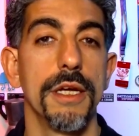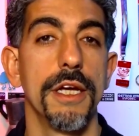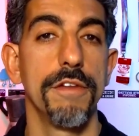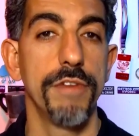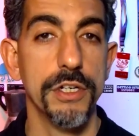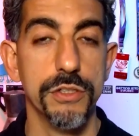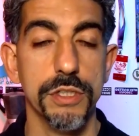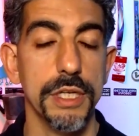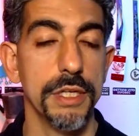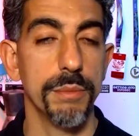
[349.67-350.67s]

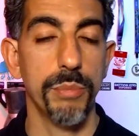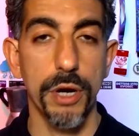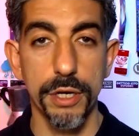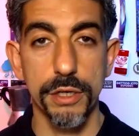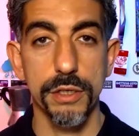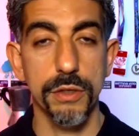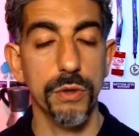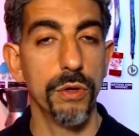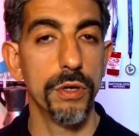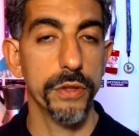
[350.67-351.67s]
eventually part
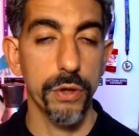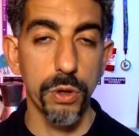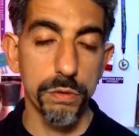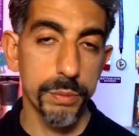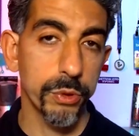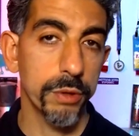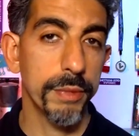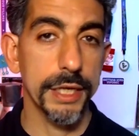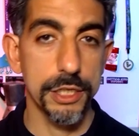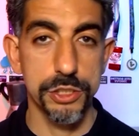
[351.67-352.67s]
or the whole report
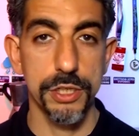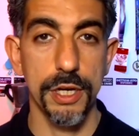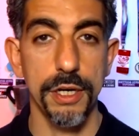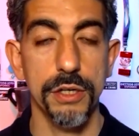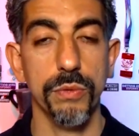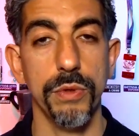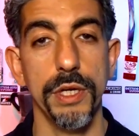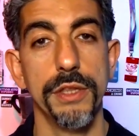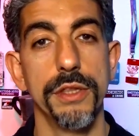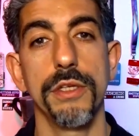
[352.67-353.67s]
might get shared
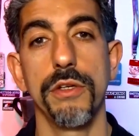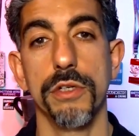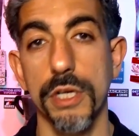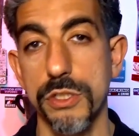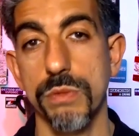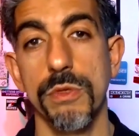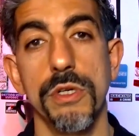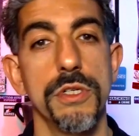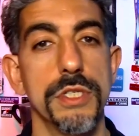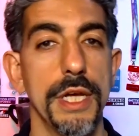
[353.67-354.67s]
with your
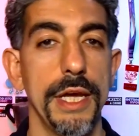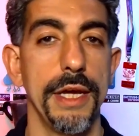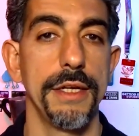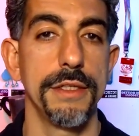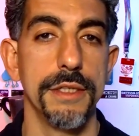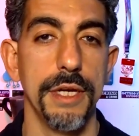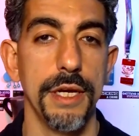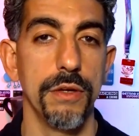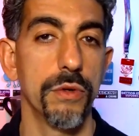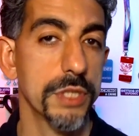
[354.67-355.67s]
customers and
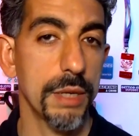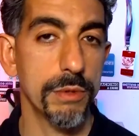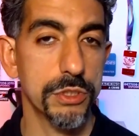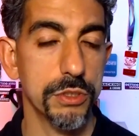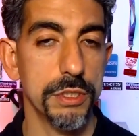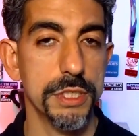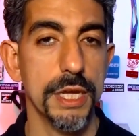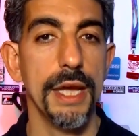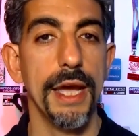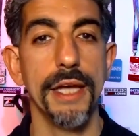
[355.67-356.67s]
or cyber insurance.
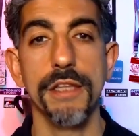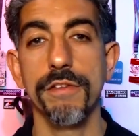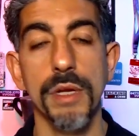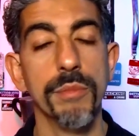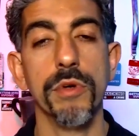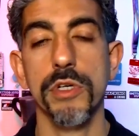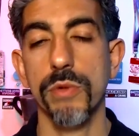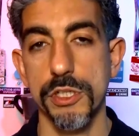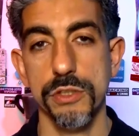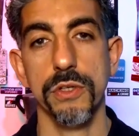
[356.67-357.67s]
And the number one
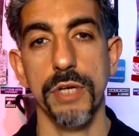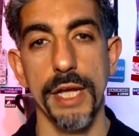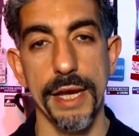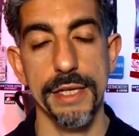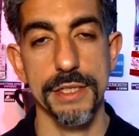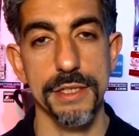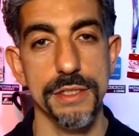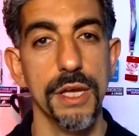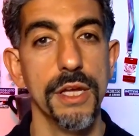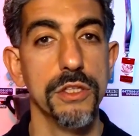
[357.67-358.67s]
question they're going to ask is,
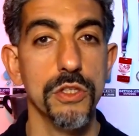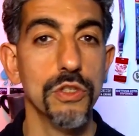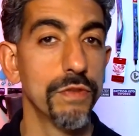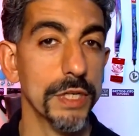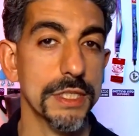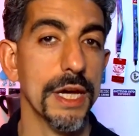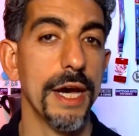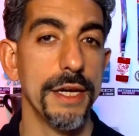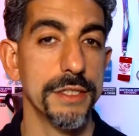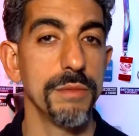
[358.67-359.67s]
did you fix the
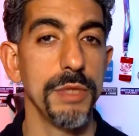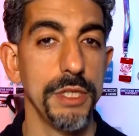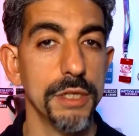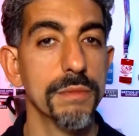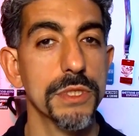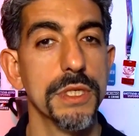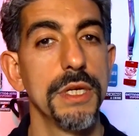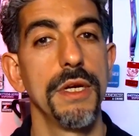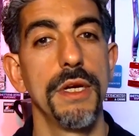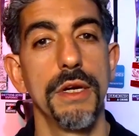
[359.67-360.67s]
highs and the mediums?
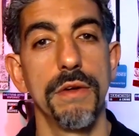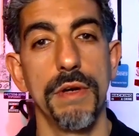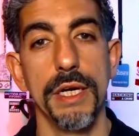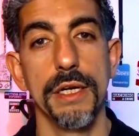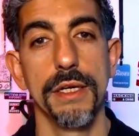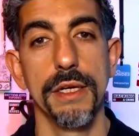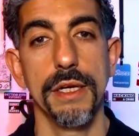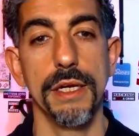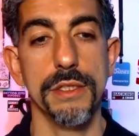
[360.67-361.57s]
Right. And